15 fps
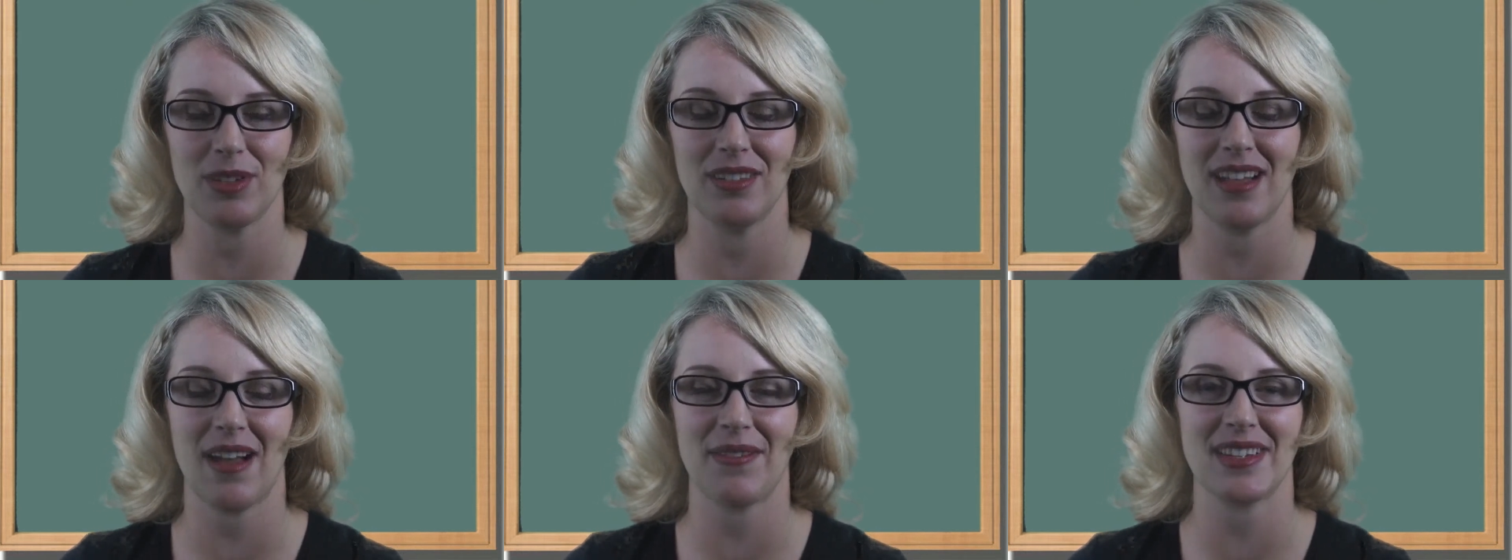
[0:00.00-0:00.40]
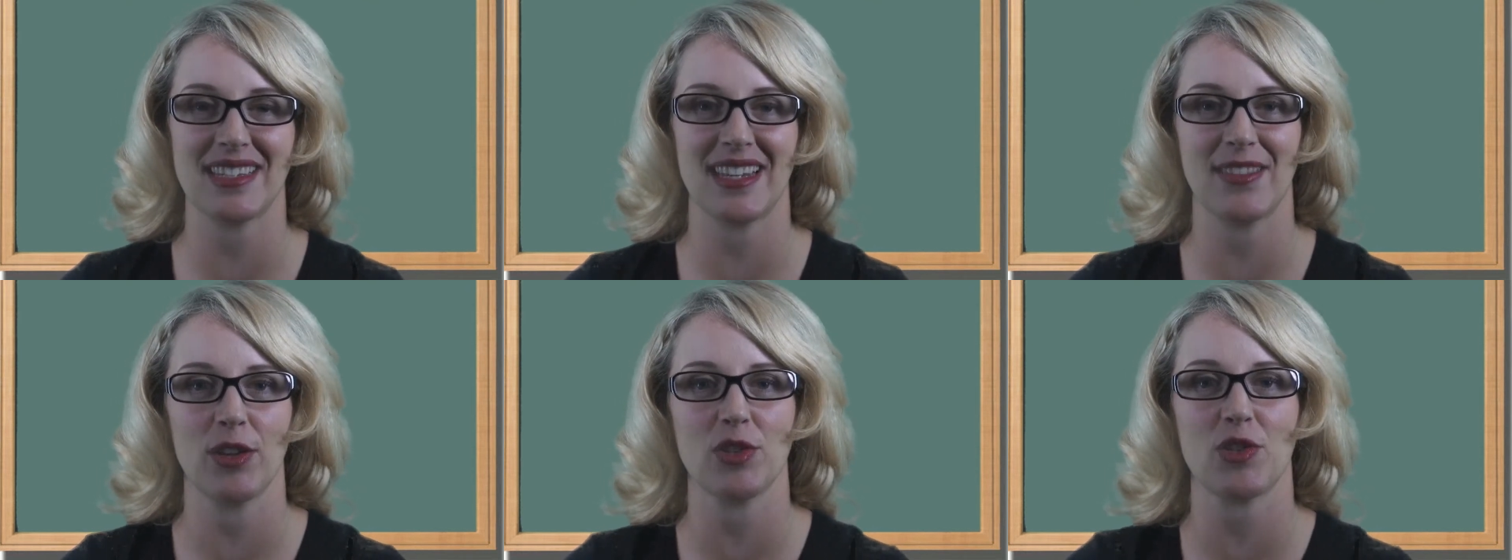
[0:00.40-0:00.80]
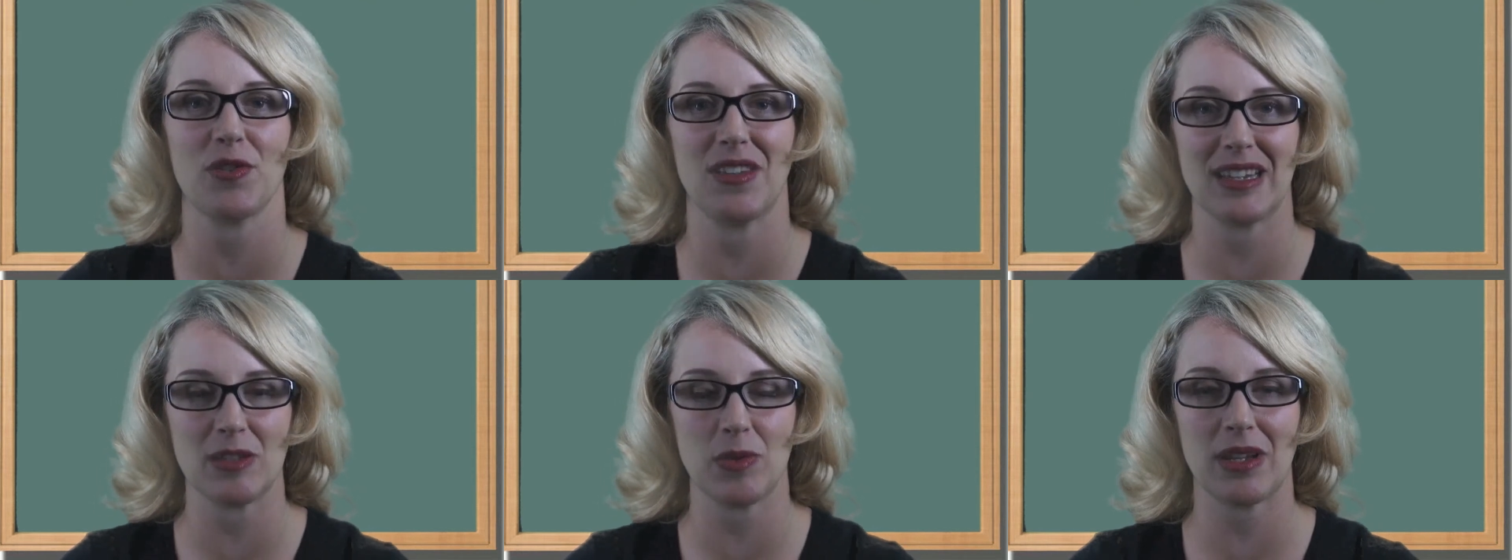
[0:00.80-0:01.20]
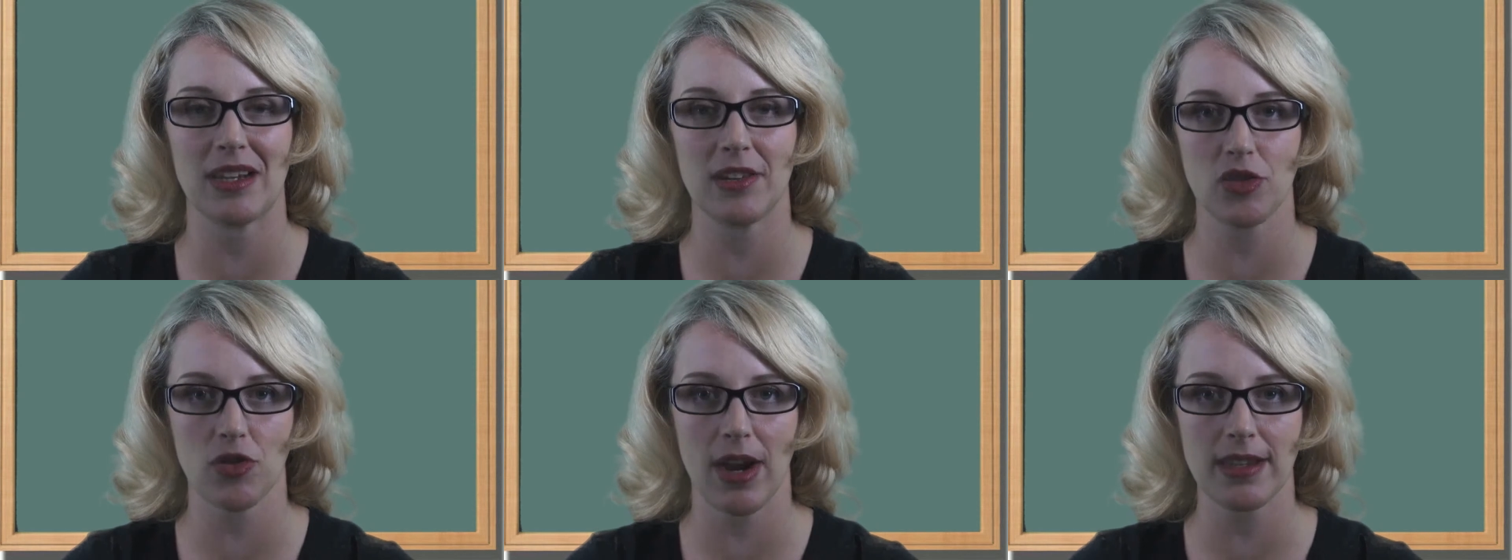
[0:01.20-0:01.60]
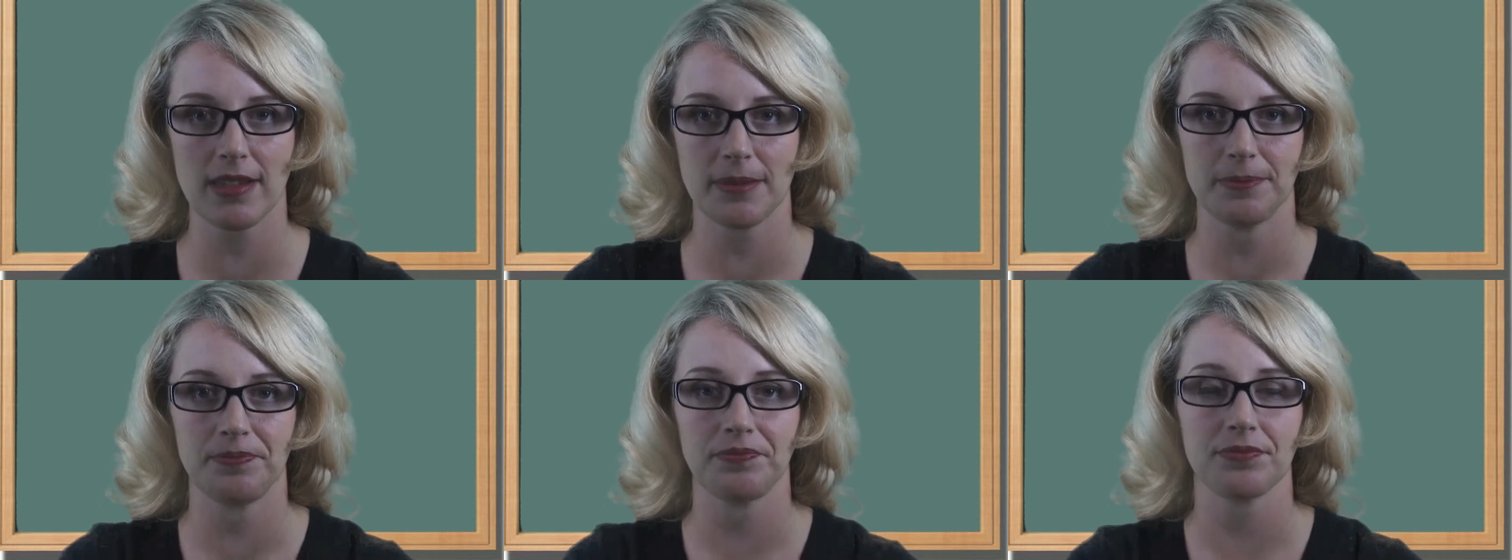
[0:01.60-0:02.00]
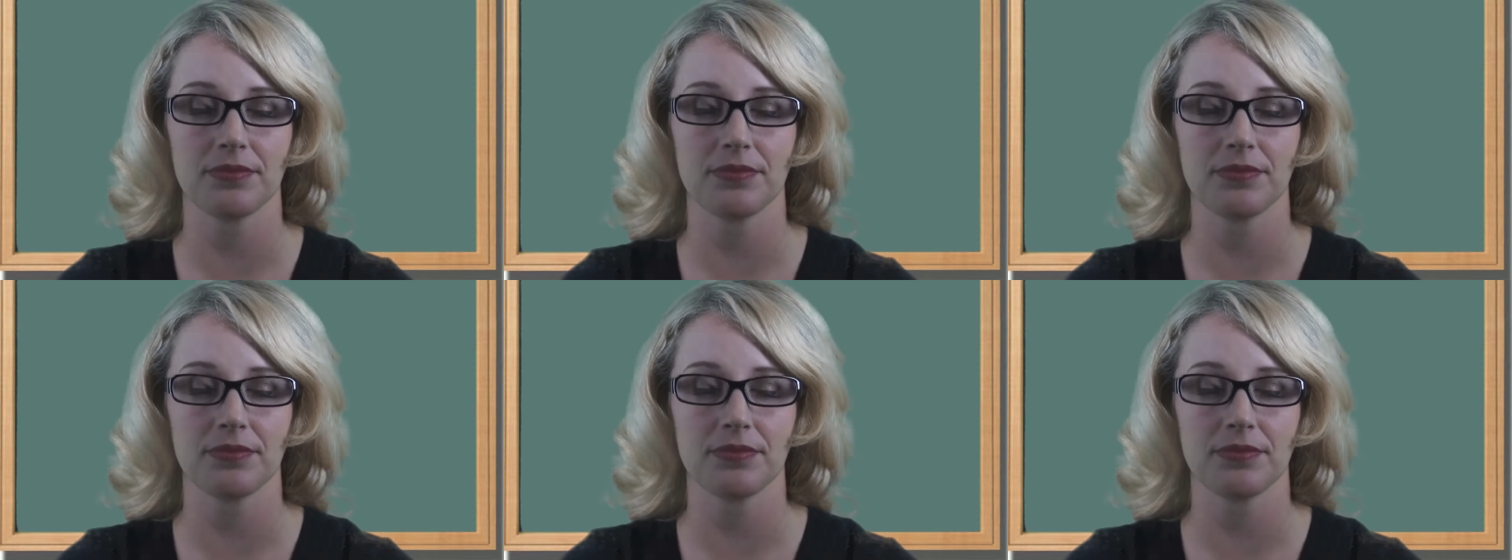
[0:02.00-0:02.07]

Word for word: Obviously, those are things we can address.